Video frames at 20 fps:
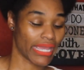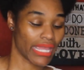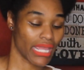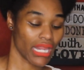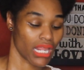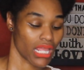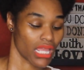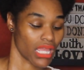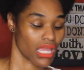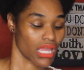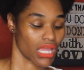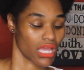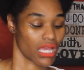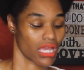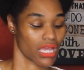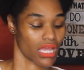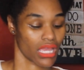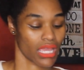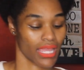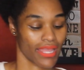But
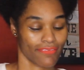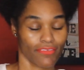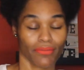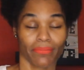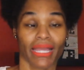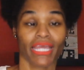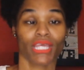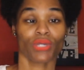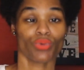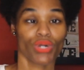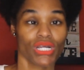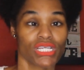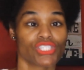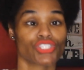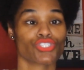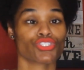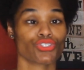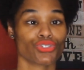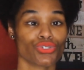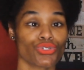everybody
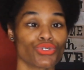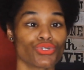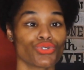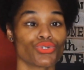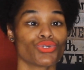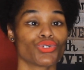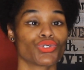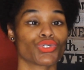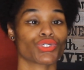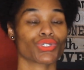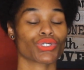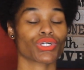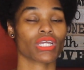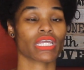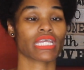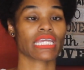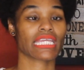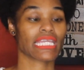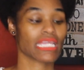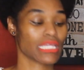wants
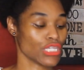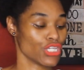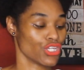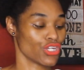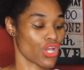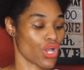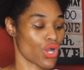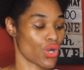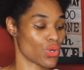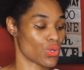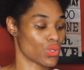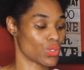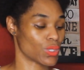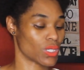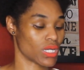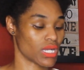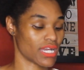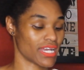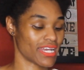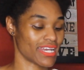to, you
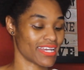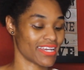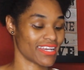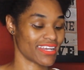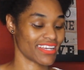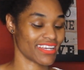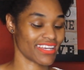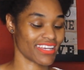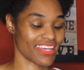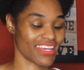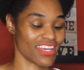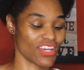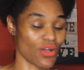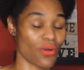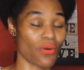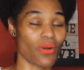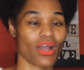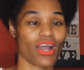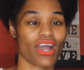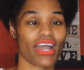know,
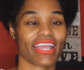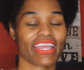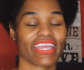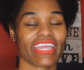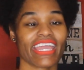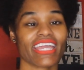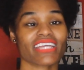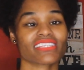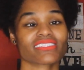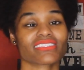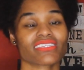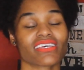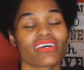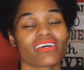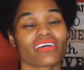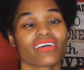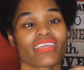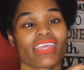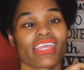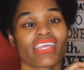I
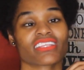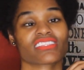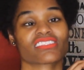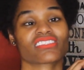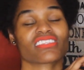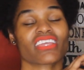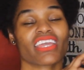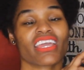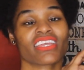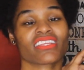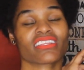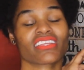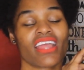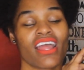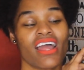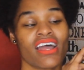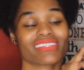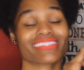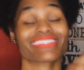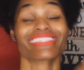guess uh, in,
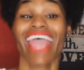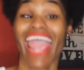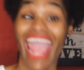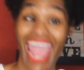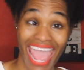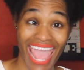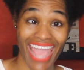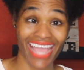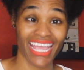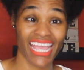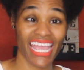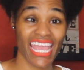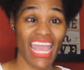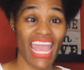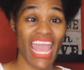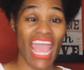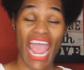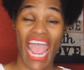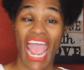in attack